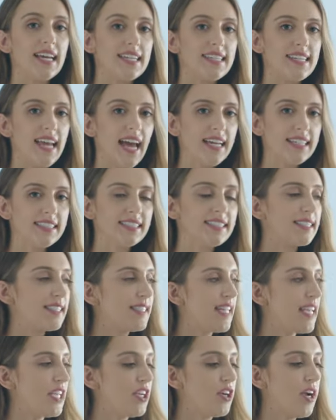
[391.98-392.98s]
Next,
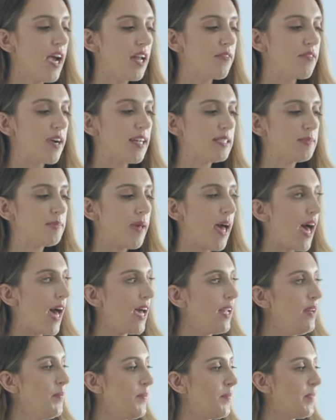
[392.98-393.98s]
take your headrest
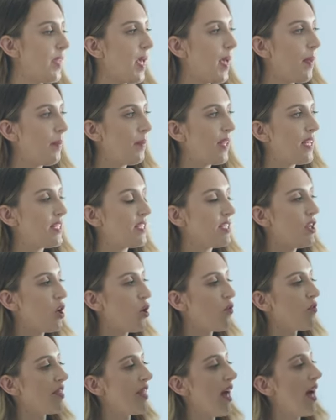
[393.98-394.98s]
pad and place it over the